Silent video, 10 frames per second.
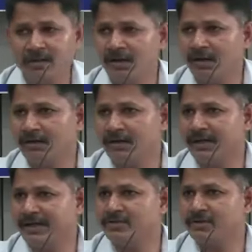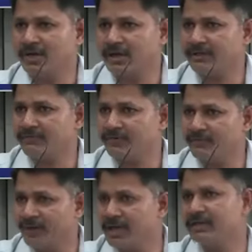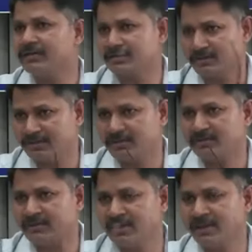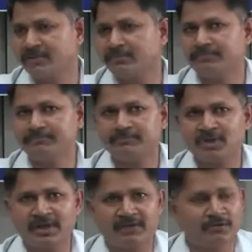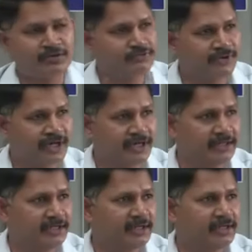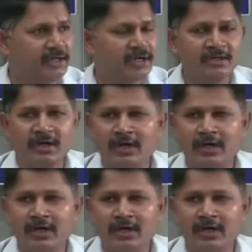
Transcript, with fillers: long range rocket from where the rocket was fired and